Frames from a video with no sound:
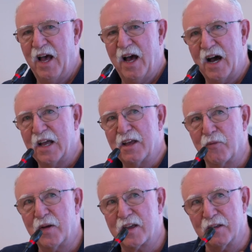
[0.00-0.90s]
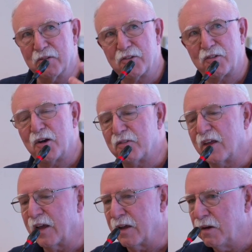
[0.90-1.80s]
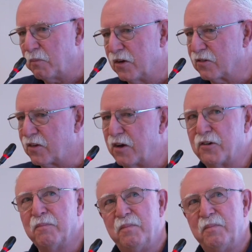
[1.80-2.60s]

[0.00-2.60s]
If we can start the presentation.